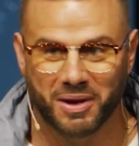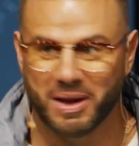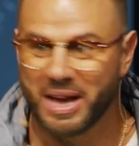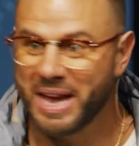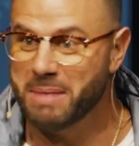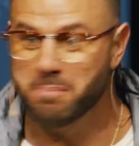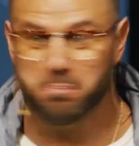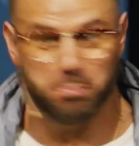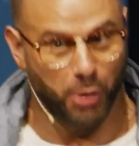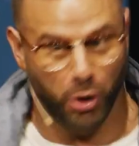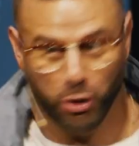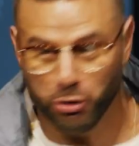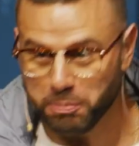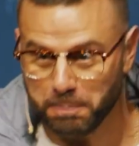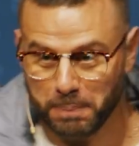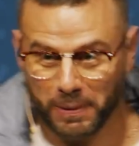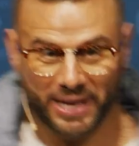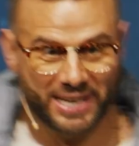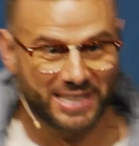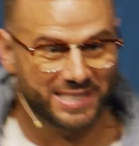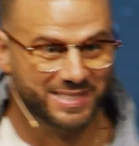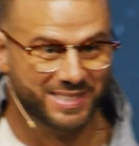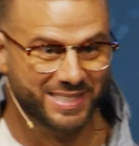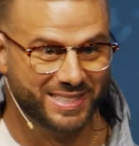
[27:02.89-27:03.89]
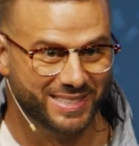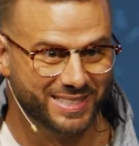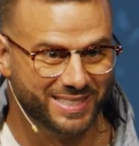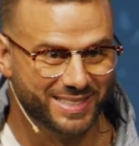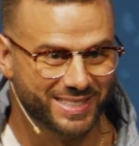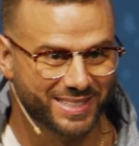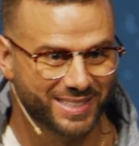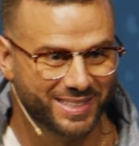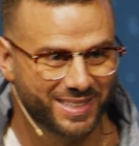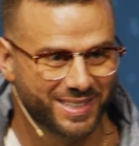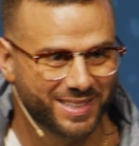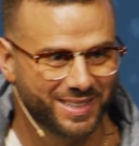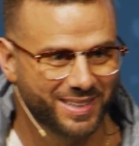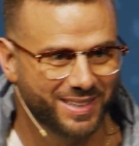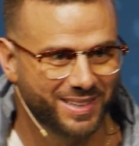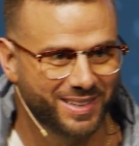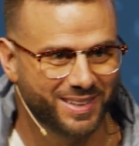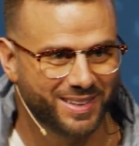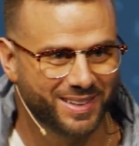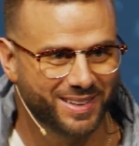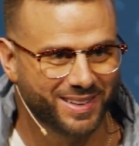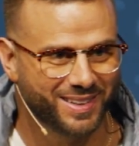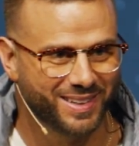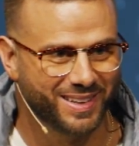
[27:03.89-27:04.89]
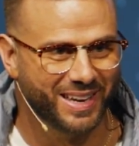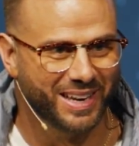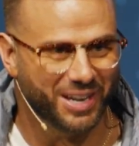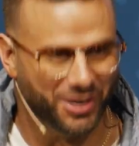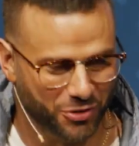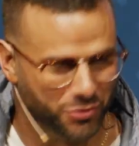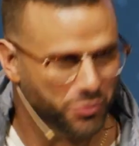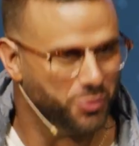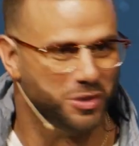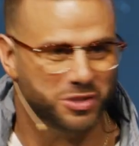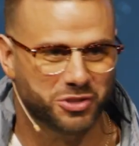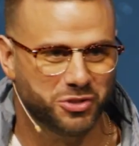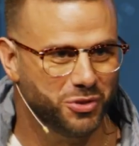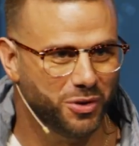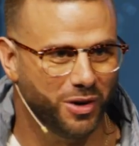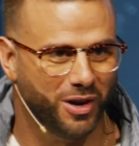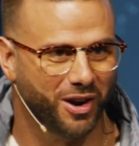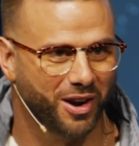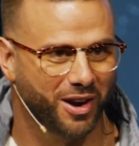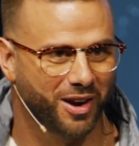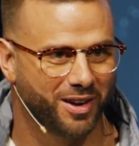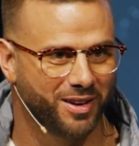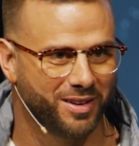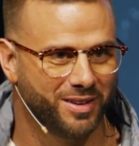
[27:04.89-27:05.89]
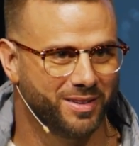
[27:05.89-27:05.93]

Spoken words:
in both places, here's what you are.